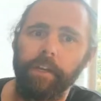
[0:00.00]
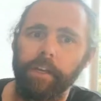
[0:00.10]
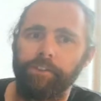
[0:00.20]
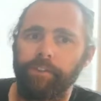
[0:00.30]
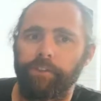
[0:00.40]

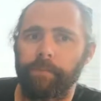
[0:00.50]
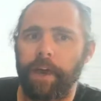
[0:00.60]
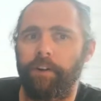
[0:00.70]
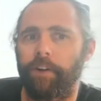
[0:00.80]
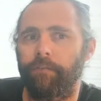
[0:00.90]
It's just a
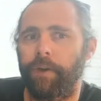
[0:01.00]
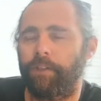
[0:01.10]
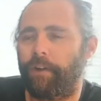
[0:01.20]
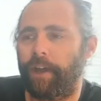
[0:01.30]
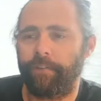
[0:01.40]
matter of
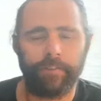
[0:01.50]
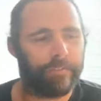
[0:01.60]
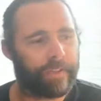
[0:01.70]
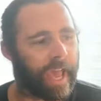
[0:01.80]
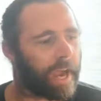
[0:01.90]
whether I have enough
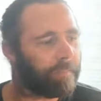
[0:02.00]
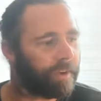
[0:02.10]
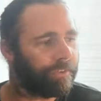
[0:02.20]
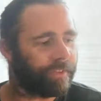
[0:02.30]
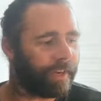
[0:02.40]

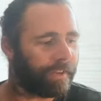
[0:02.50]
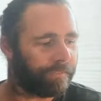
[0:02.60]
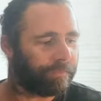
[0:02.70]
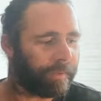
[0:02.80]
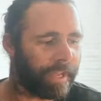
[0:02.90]
cameras and enough
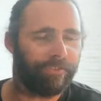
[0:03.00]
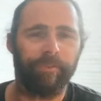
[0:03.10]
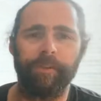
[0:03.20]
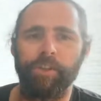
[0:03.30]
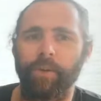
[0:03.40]
space to
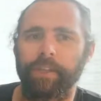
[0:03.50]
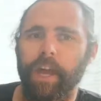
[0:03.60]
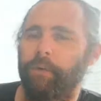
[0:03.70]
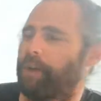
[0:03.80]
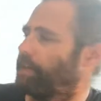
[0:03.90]
be doing
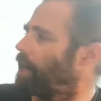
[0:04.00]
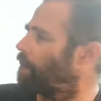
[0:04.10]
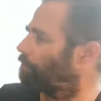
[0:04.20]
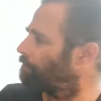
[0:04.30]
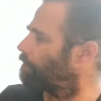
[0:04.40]
that right now.
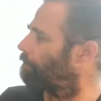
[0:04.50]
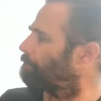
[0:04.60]
So